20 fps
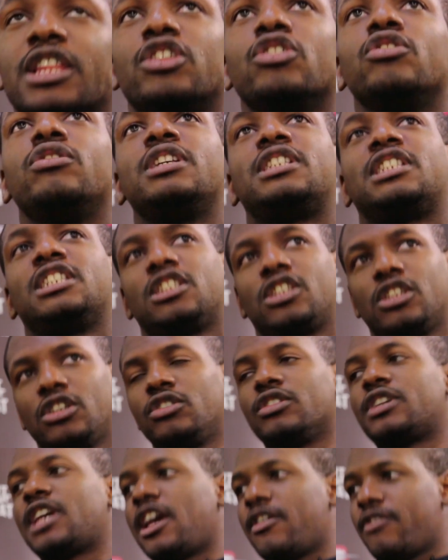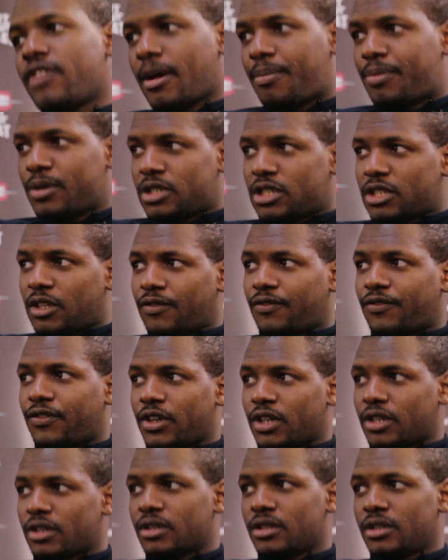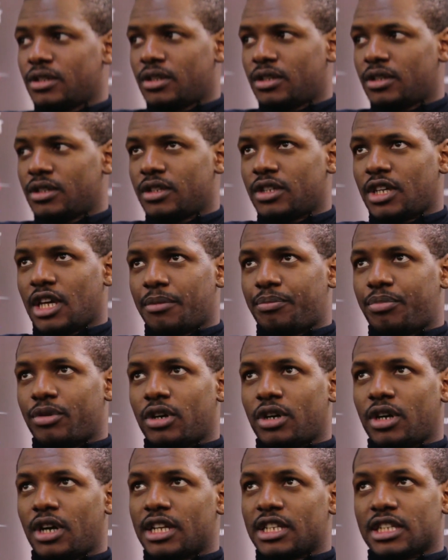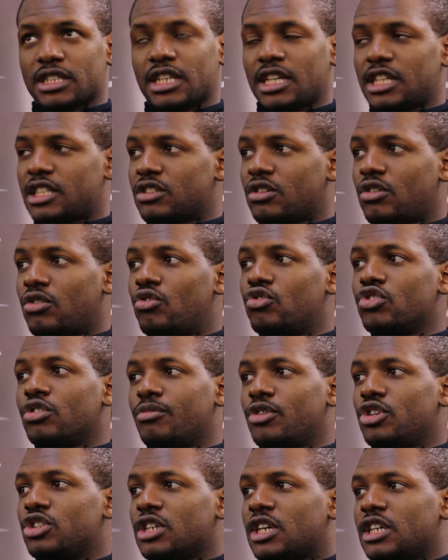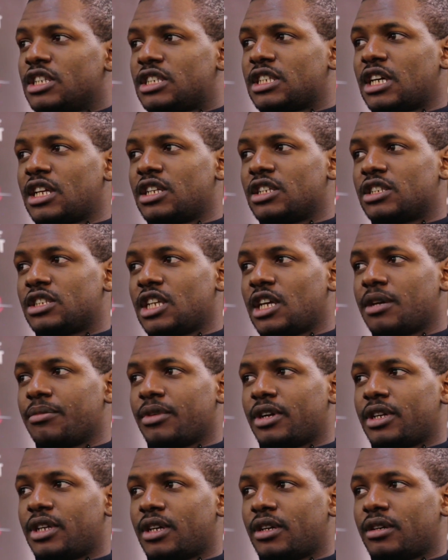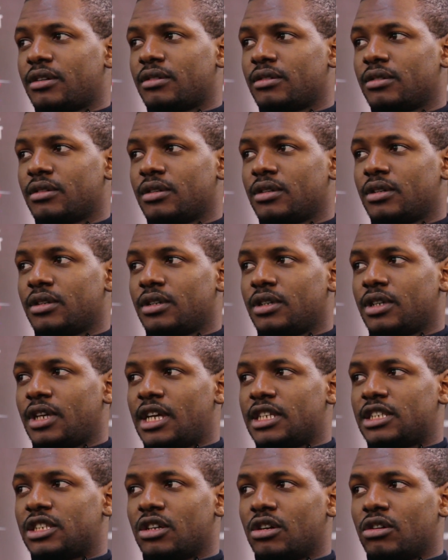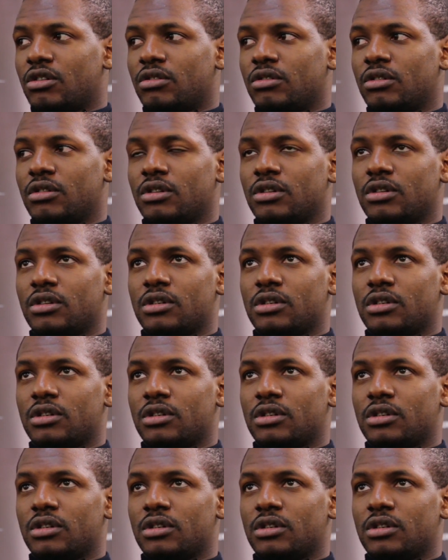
I do listen to UK rappers and everything. Yeah, but as I said, all the music is sounding the same right now. Mm. Yeah, so